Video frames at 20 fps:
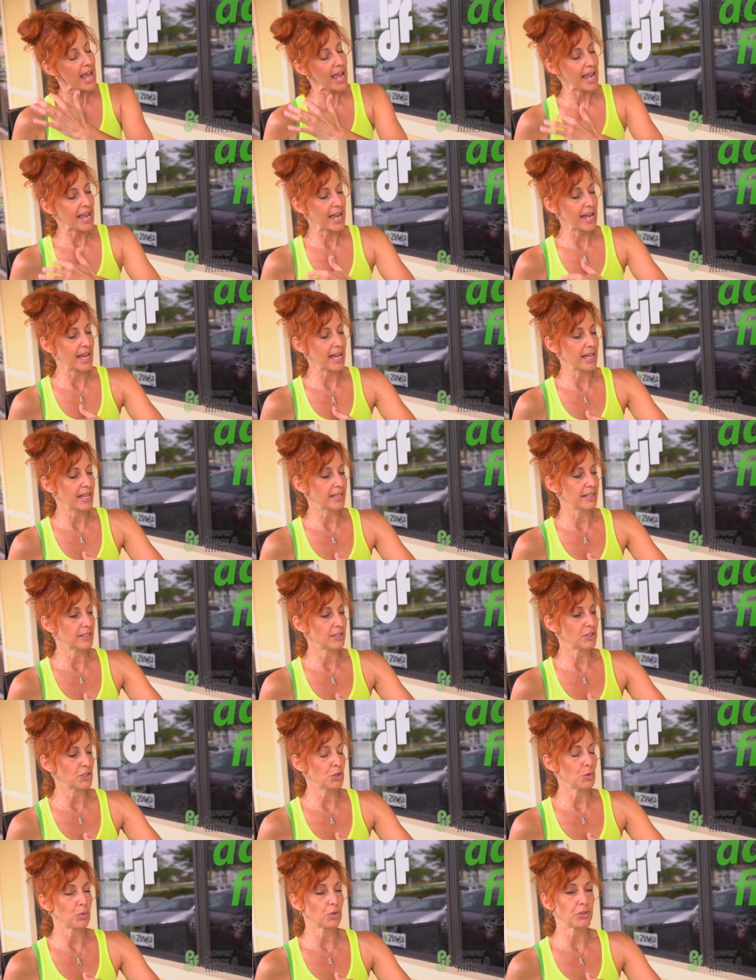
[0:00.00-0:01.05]
And
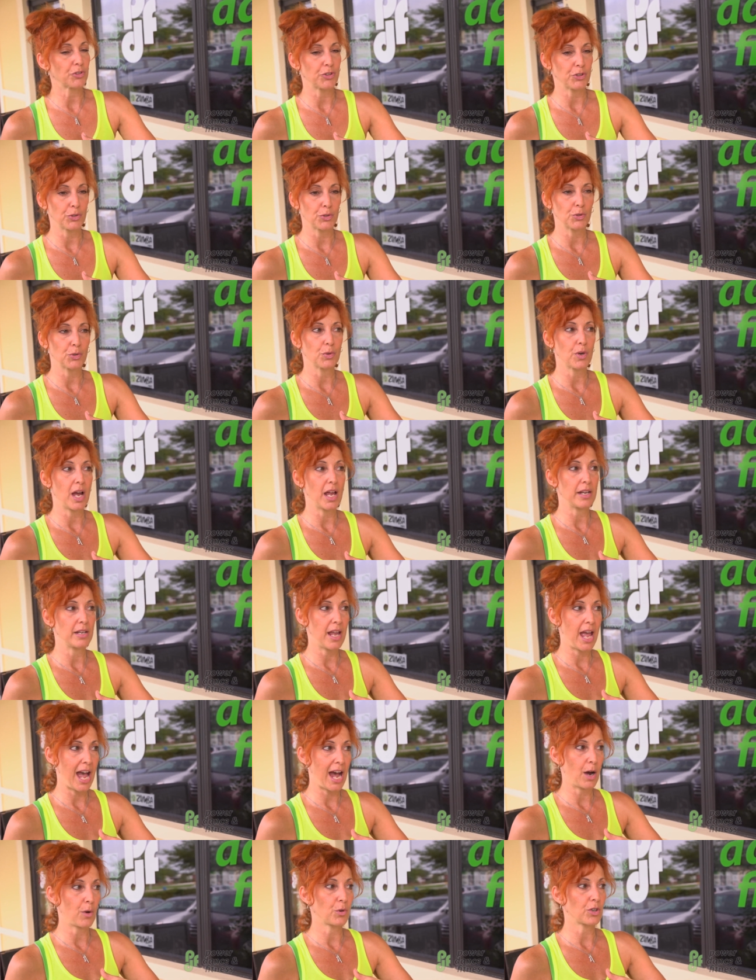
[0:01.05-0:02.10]
you will do an
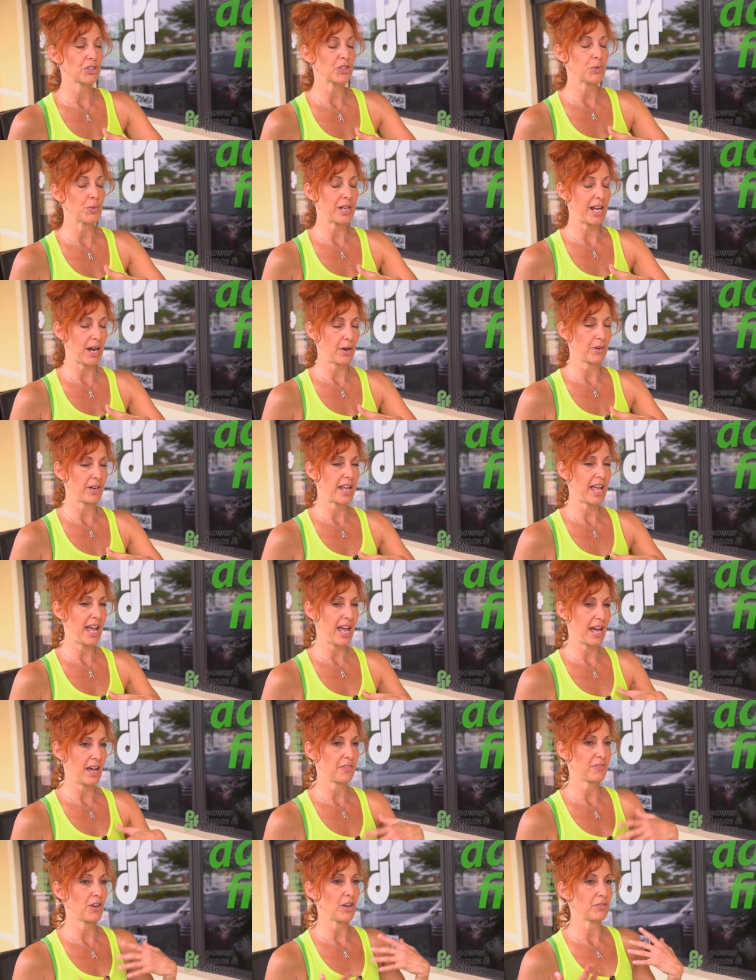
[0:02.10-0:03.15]
hour to an hour and a
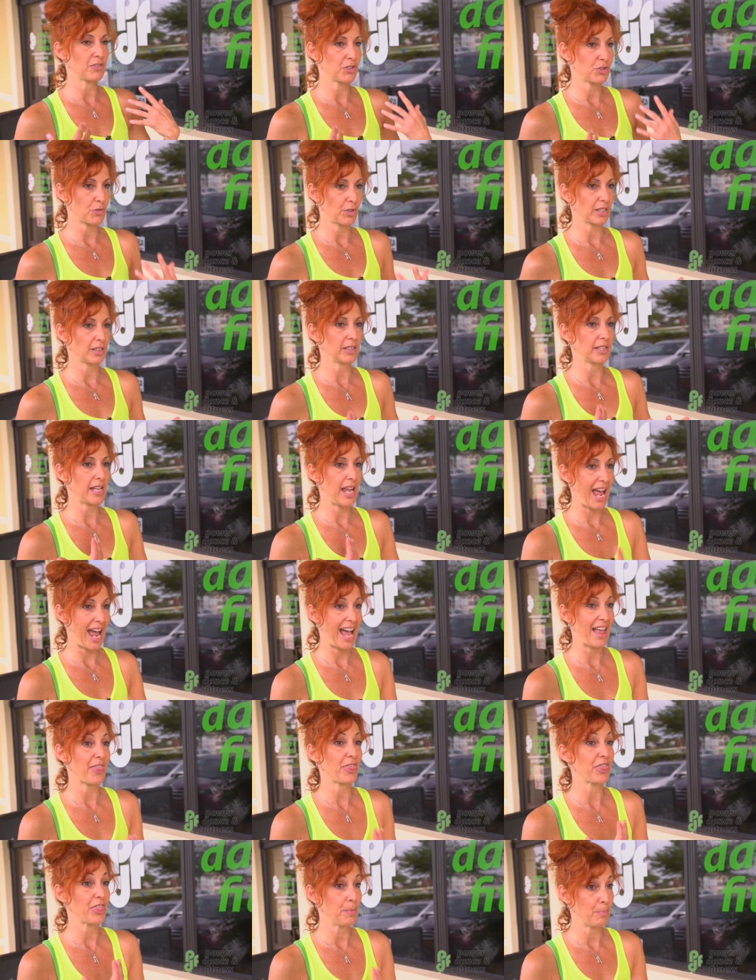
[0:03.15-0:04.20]
half of strictly
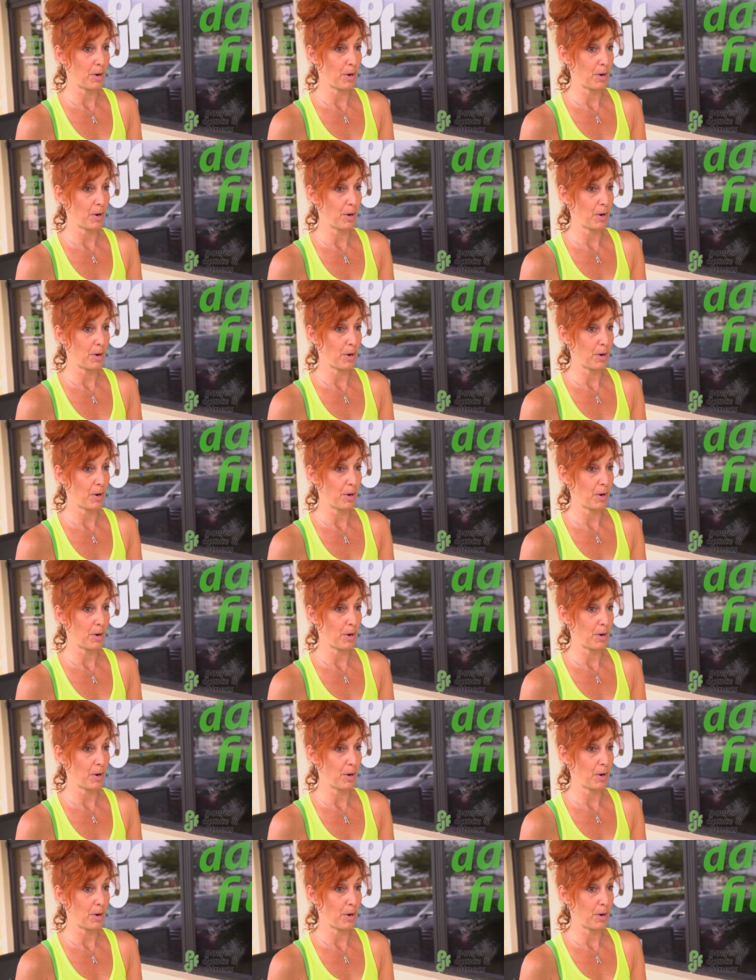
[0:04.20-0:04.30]
at the